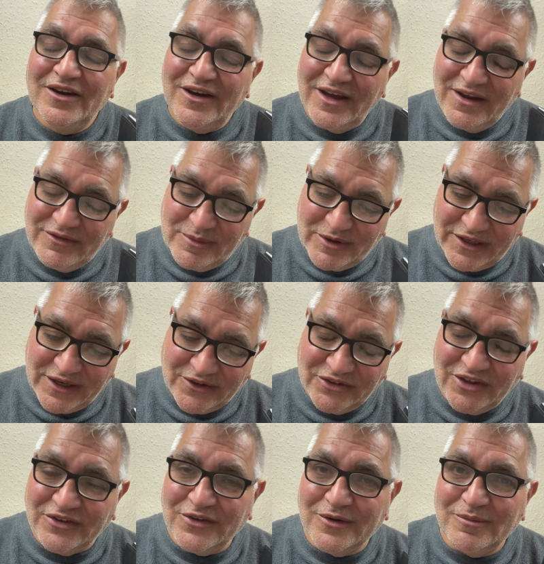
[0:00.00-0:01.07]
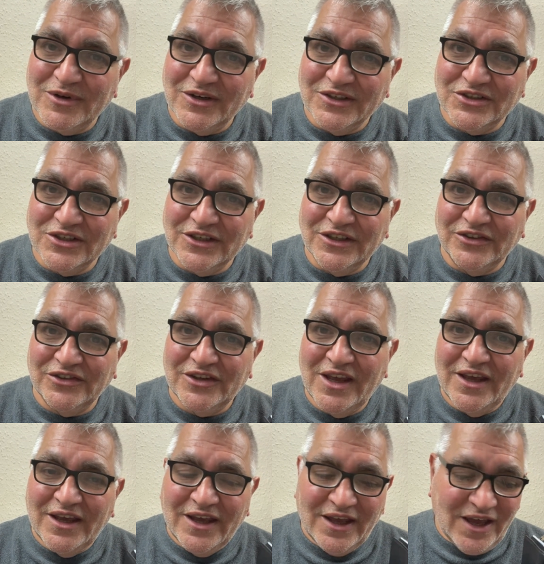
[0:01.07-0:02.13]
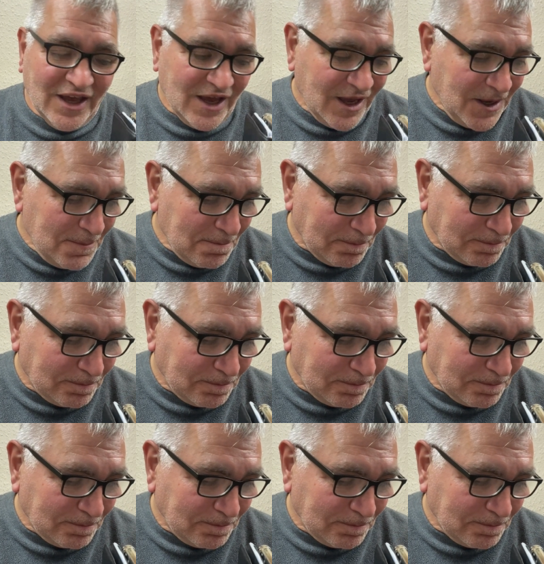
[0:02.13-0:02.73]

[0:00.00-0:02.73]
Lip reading: Everybody else, I do apologise. I